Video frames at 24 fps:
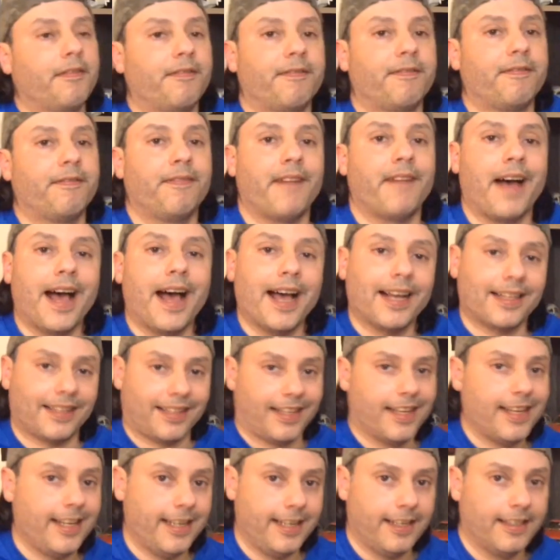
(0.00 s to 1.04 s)
The
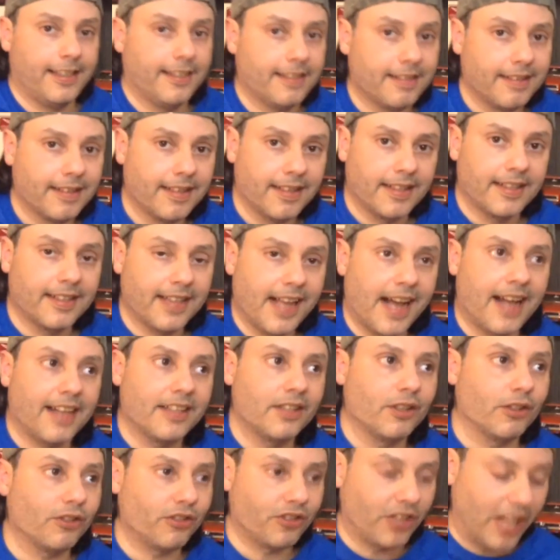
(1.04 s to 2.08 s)
fact is that
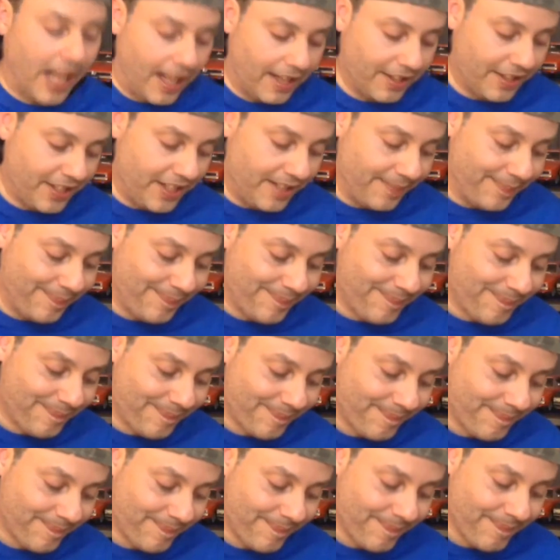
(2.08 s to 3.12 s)
nostalgia
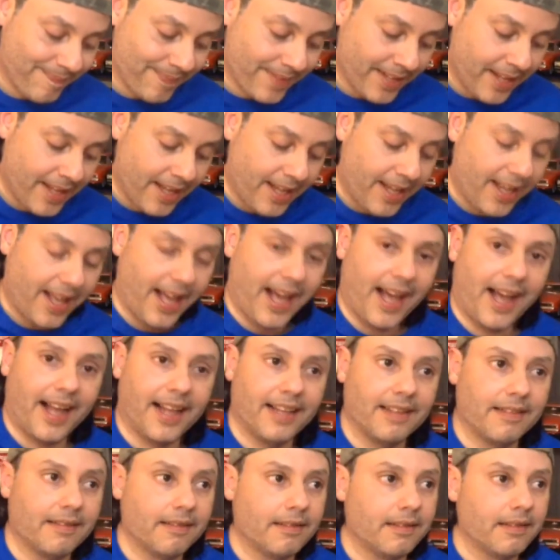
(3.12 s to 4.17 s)

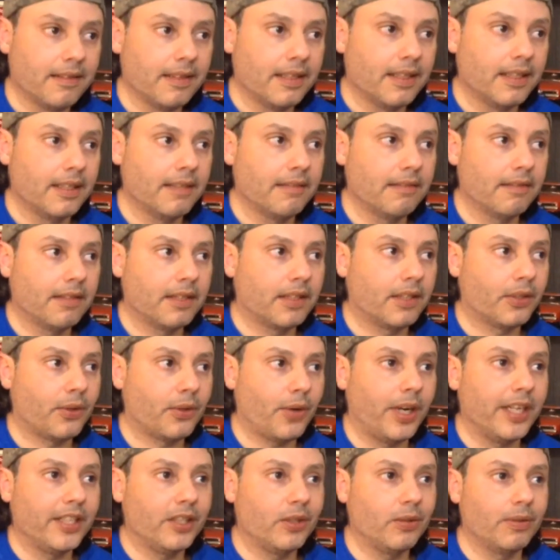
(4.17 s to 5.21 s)
and
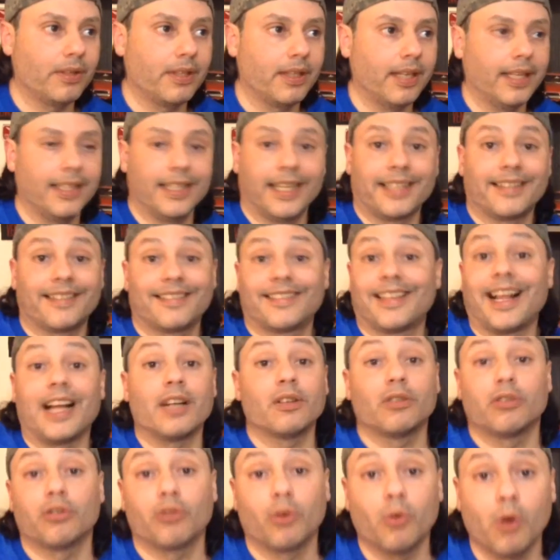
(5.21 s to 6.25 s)
and the
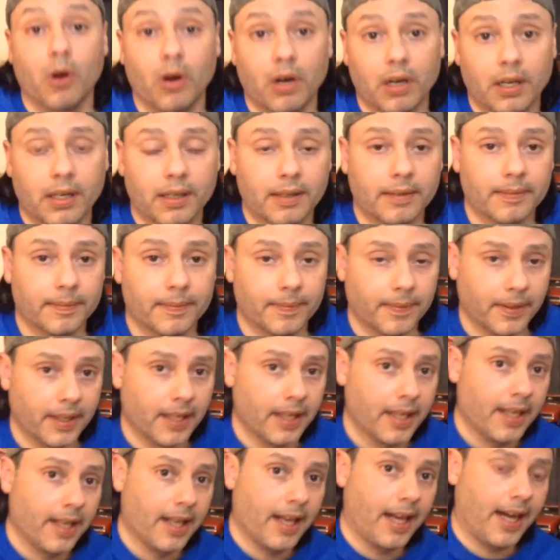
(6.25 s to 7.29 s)
status quo
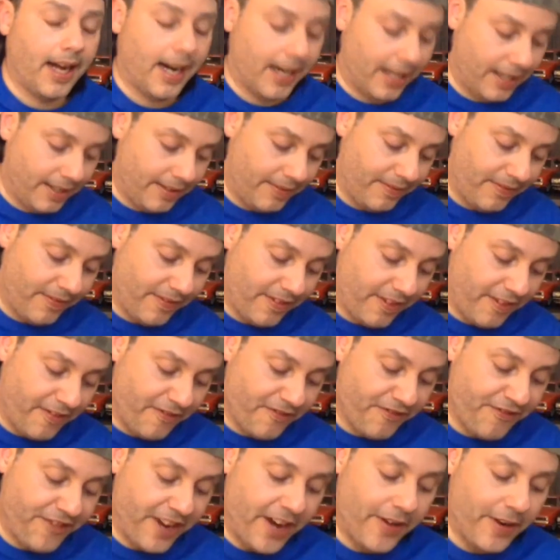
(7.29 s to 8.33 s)
are
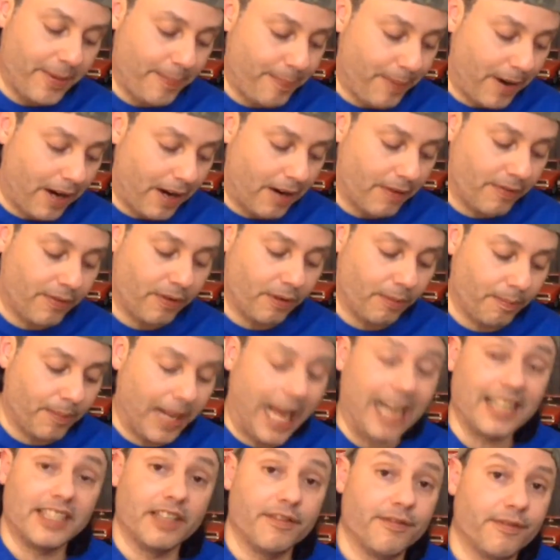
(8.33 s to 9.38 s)
very powerful
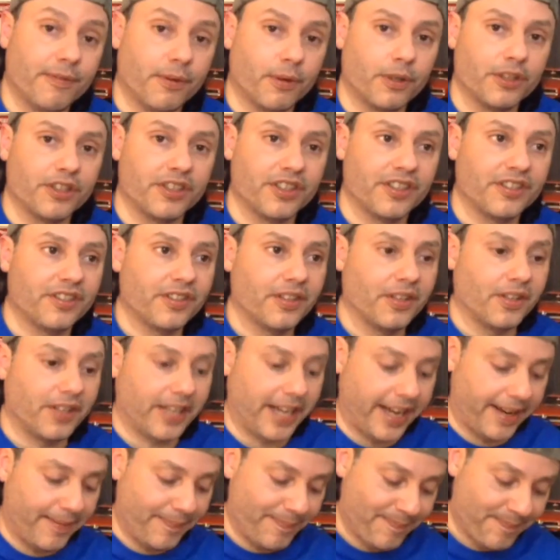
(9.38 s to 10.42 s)
blinding forces,
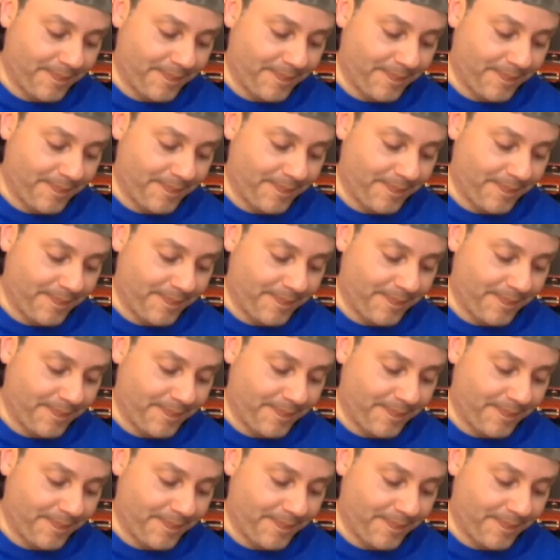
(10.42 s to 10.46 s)
okay?